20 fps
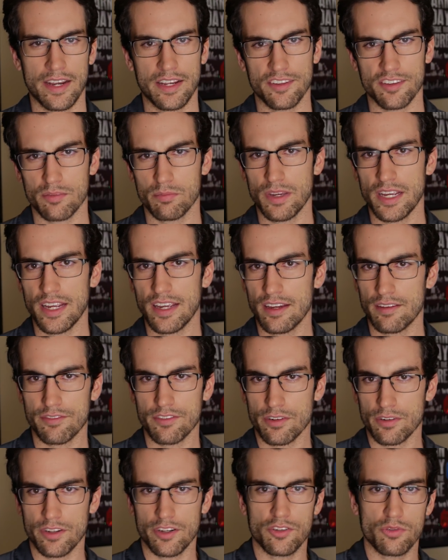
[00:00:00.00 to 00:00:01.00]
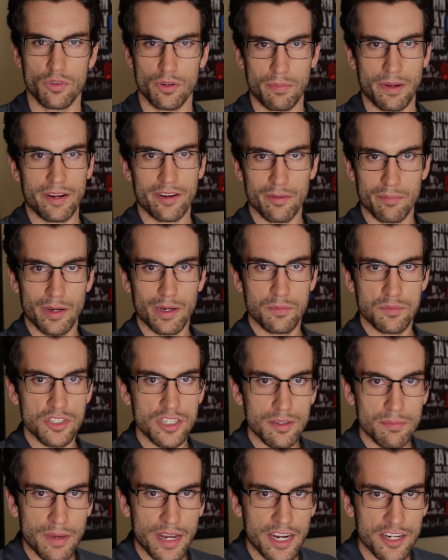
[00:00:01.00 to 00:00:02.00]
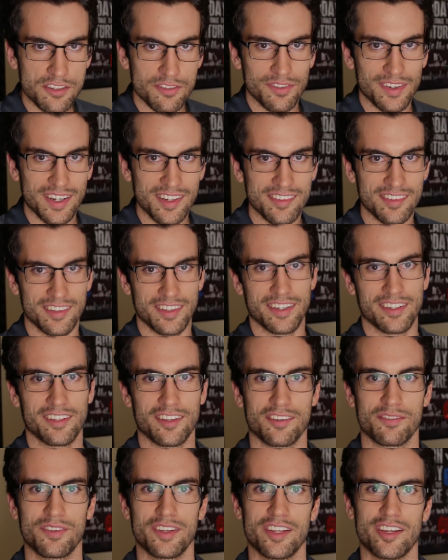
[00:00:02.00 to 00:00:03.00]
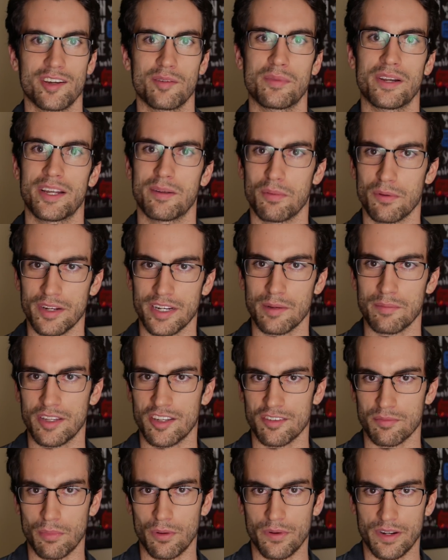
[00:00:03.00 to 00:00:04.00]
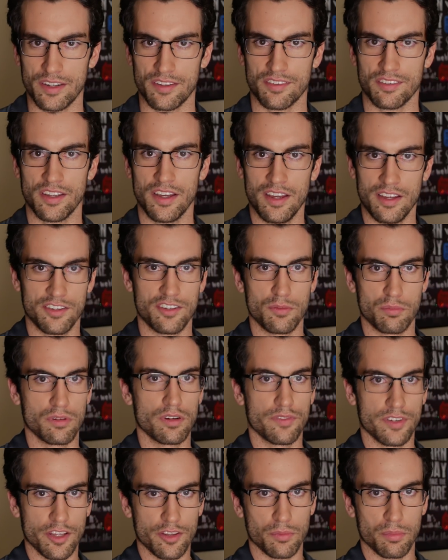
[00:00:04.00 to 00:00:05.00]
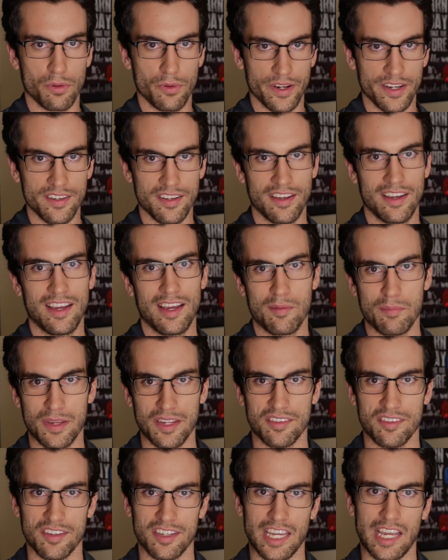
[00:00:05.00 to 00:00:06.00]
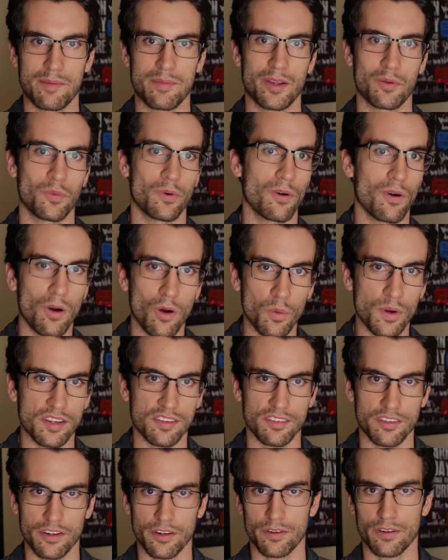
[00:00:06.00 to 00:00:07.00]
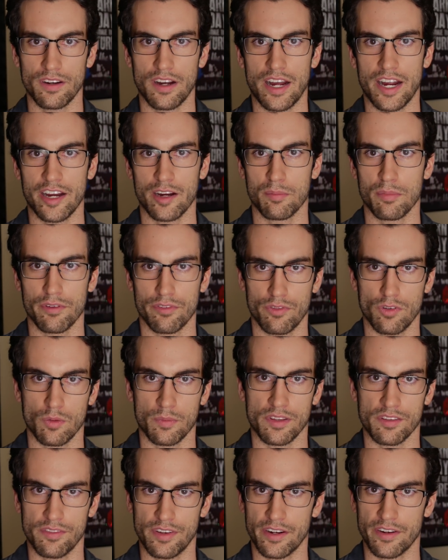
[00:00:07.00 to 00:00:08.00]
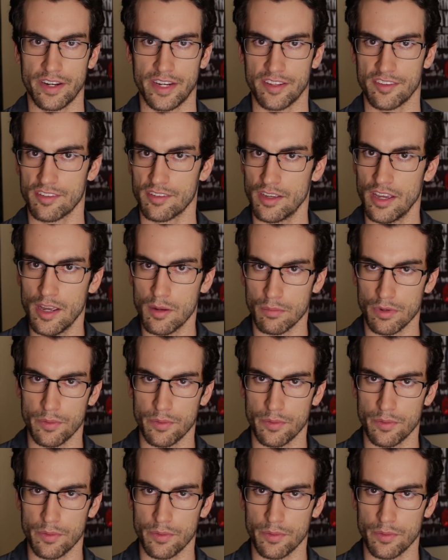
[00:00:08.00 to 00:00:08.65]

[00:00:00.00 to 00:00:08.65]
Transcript: Now, this may have turned into an apparent PUBG bash fest at the end of this video, but I bring up these points to prove another point, PC gaming will always incur a higher performance variance.